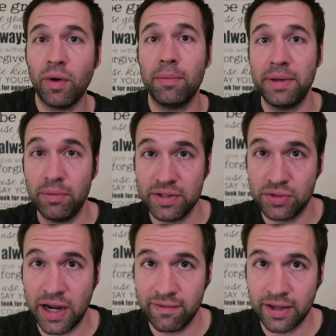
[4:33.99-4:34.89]
while Pee Wee's
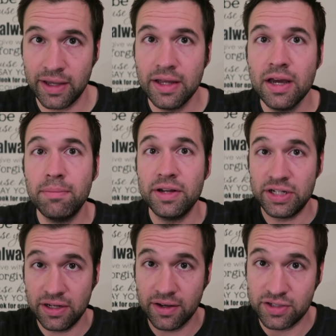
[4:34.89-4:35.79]
driving it, but
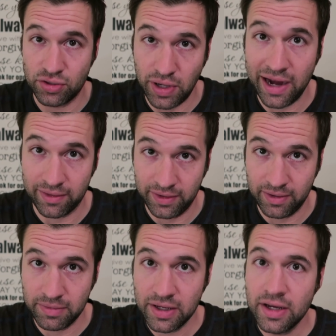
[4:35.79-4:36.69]
she does straddle
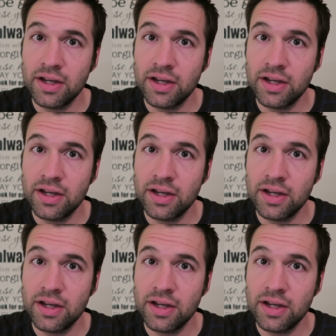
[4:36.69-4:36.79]
him.